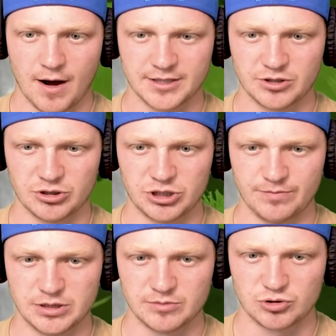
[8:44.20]
All right, so there should
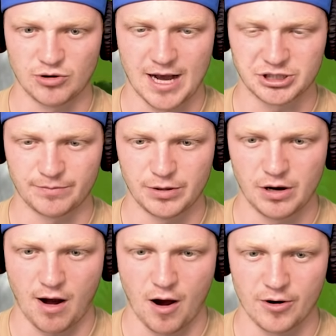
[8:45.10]
be some trash up
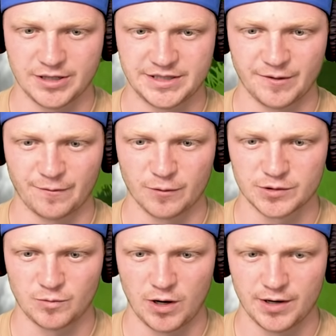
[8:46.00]
here. I already see the
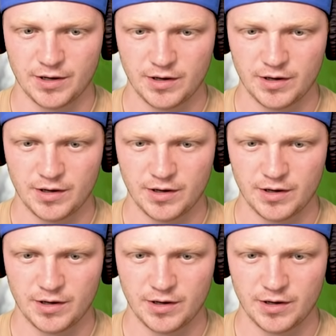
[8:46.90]
first one.